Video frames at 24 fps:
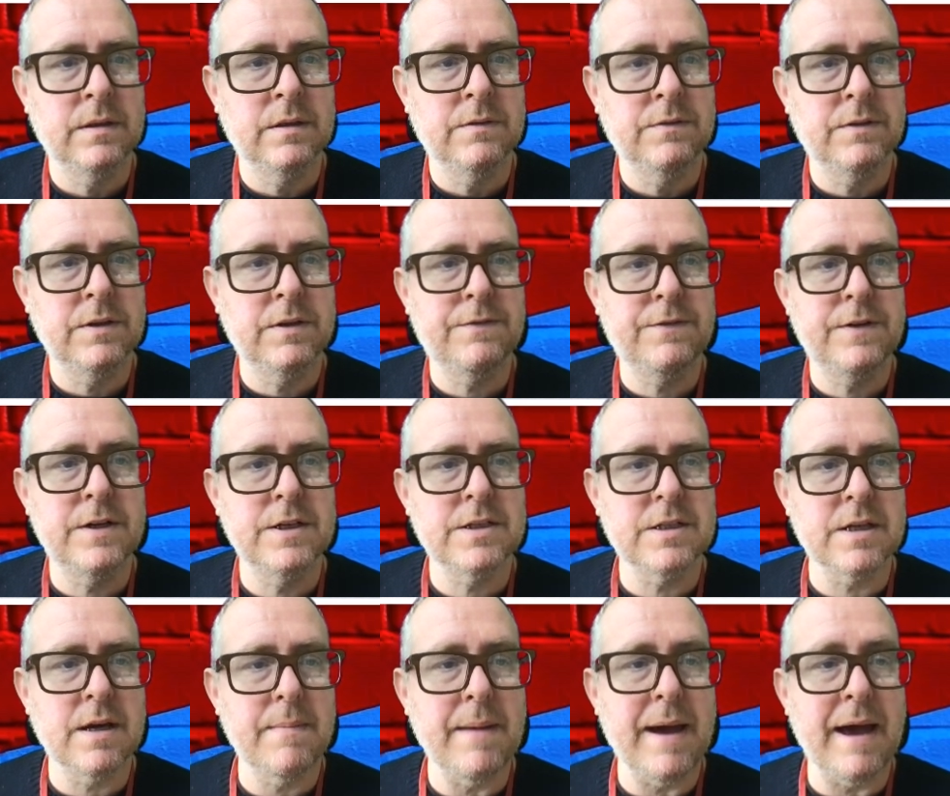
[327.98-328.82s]
For the
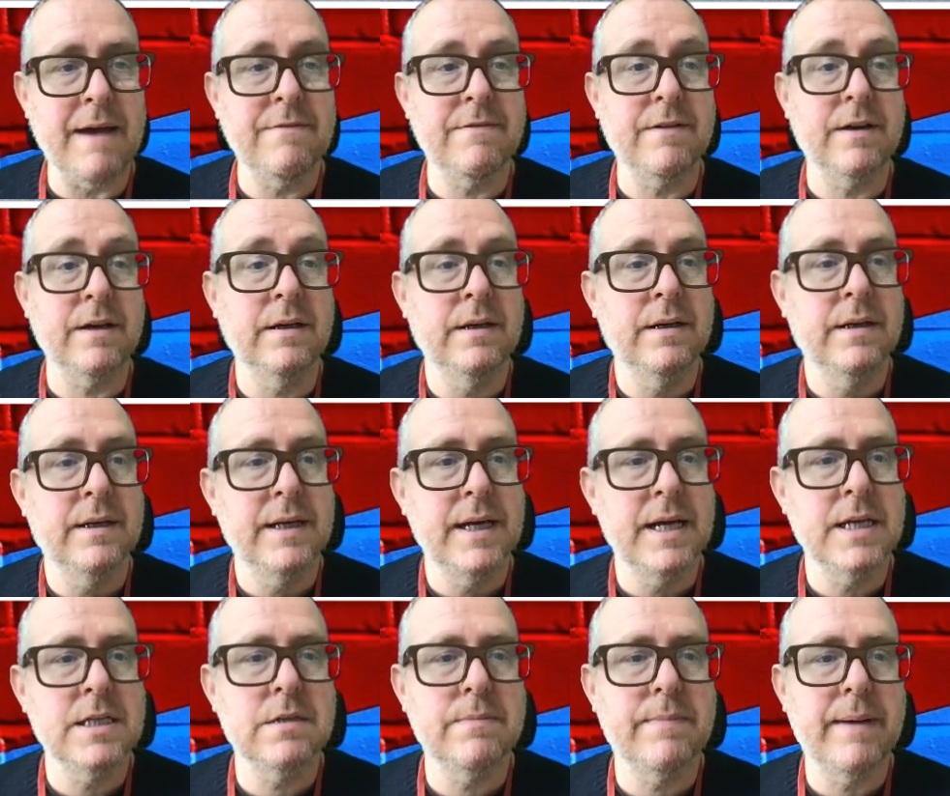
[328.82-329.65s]
first time ever,
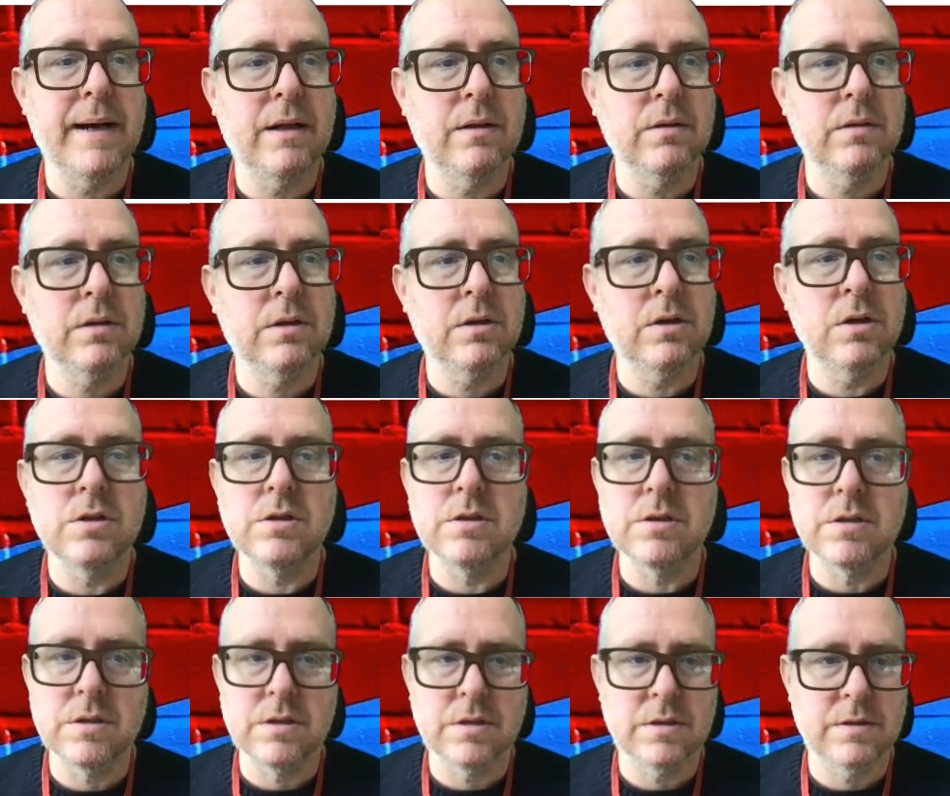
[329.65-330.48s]
Isabel
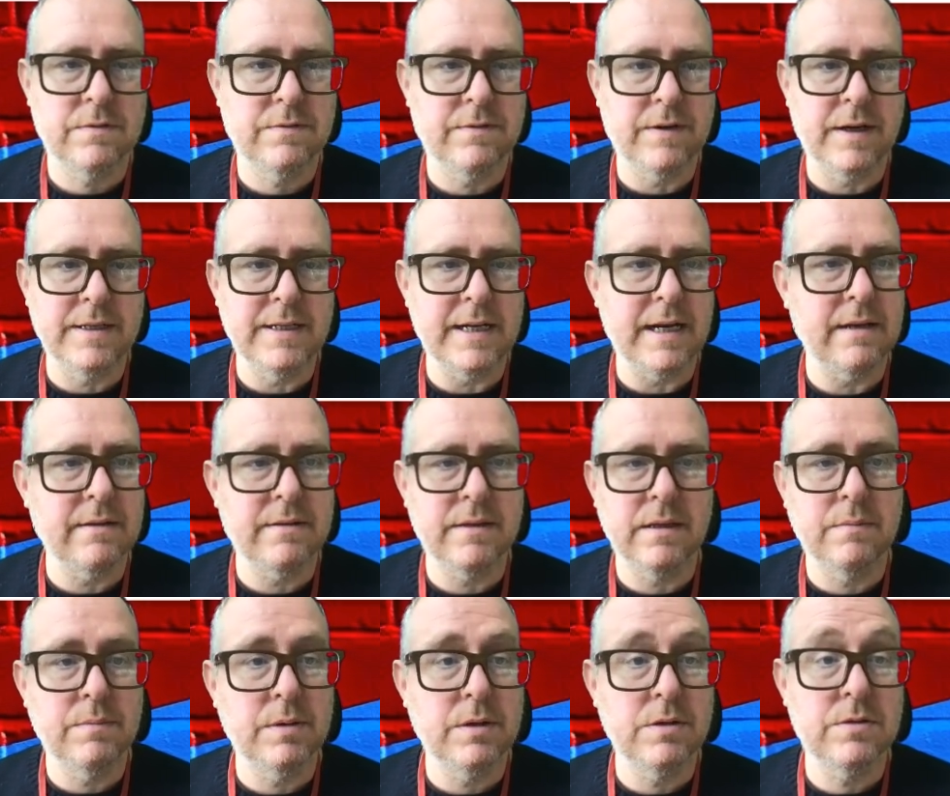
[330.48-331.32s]
couldn't find
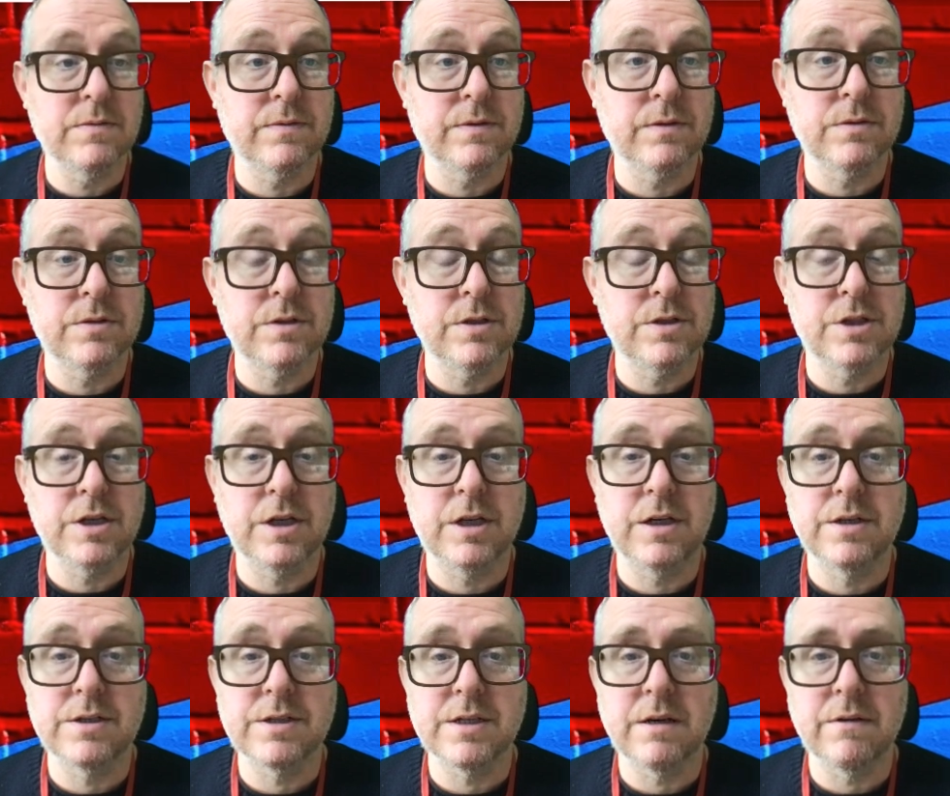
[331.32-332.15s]
anything beautiful to cheer
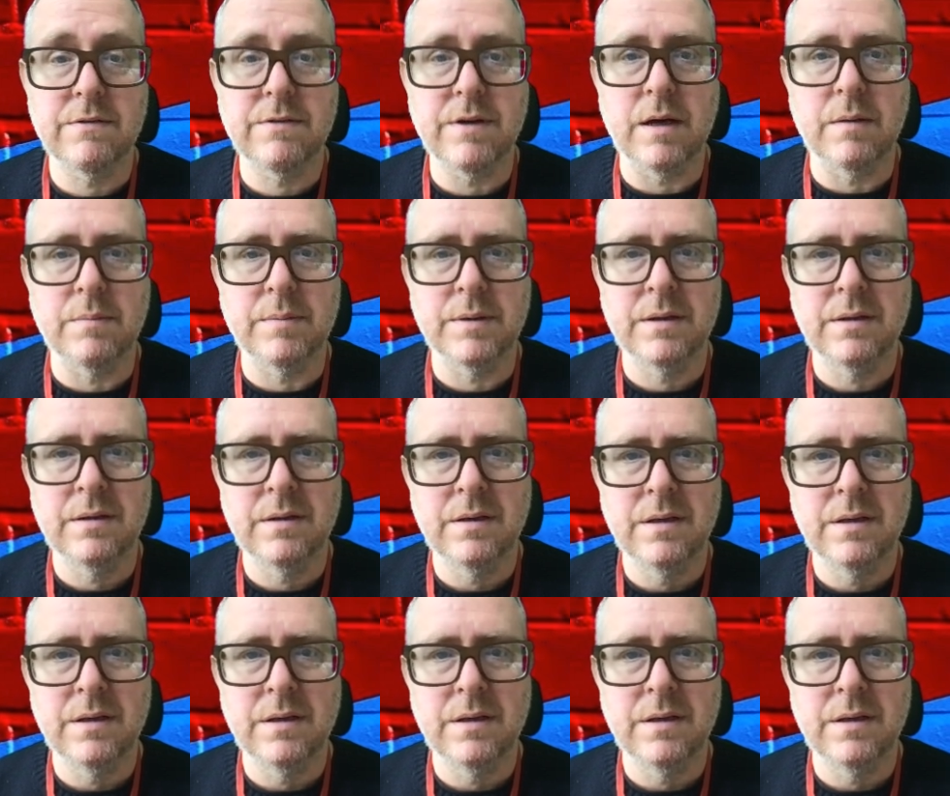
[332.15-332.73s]
herself up.